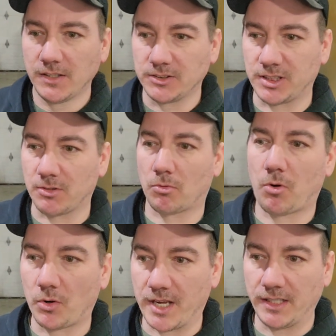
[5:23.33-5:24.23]
general
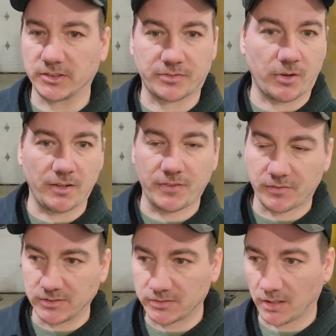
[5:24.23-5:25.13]
roll cages for
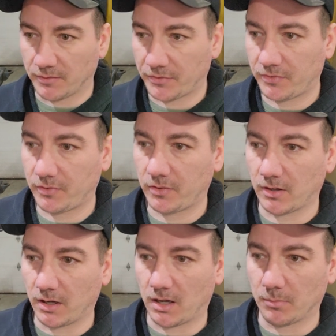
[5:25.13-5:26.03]
850 stuff.
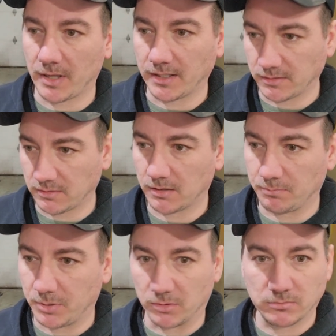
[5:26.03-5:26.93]
Um, and I
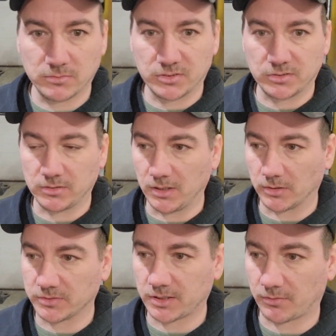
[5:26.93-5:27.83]
built, you
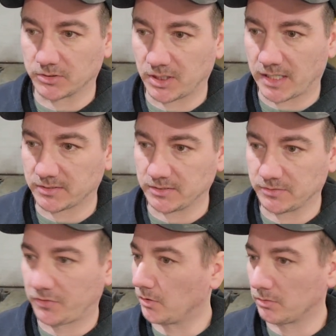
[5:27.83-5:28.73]
know, several chassis,
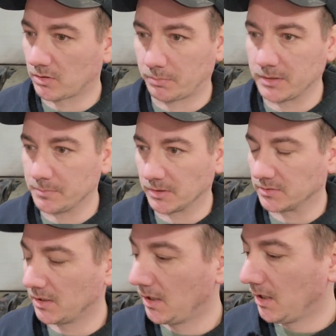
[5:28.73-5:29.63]
full complete
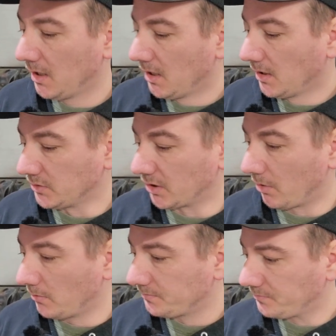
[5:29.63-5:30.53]
builds.
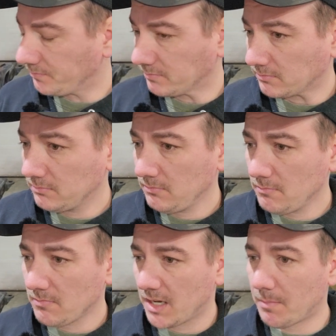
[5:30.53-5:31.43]
So
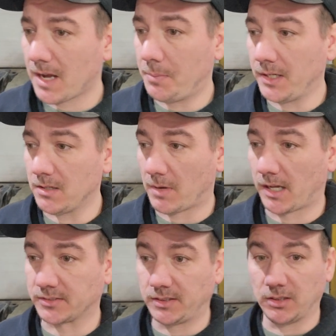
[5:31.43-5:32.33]
in my opinion,
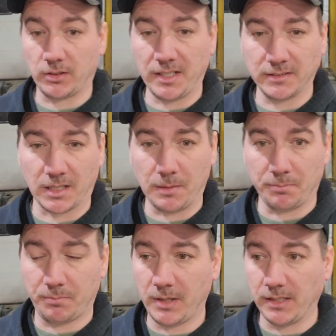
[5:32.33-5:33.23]
mild steel is a,
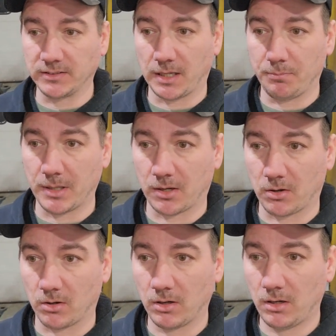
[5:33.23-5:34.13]
is a
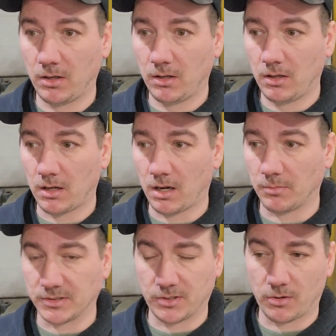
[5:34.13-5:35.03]
better uh,
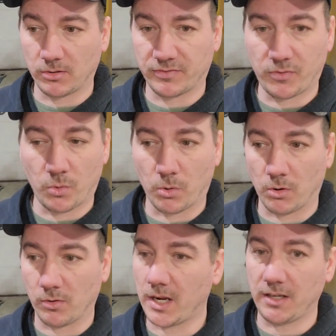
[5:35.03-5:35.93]
material
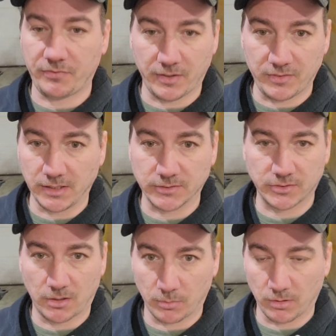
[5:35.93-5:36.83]
for 850 and
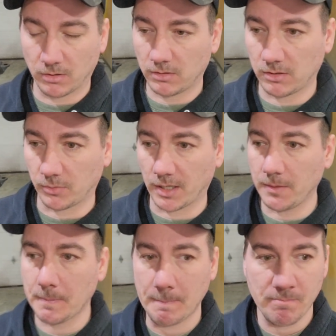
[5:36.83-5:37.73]
slower.
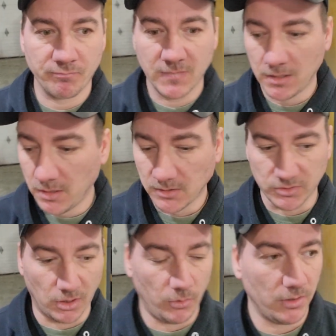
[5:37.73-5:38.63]
Okay.
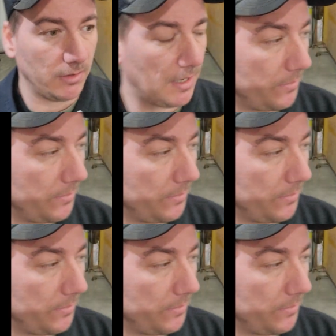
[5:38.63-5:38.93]
So, and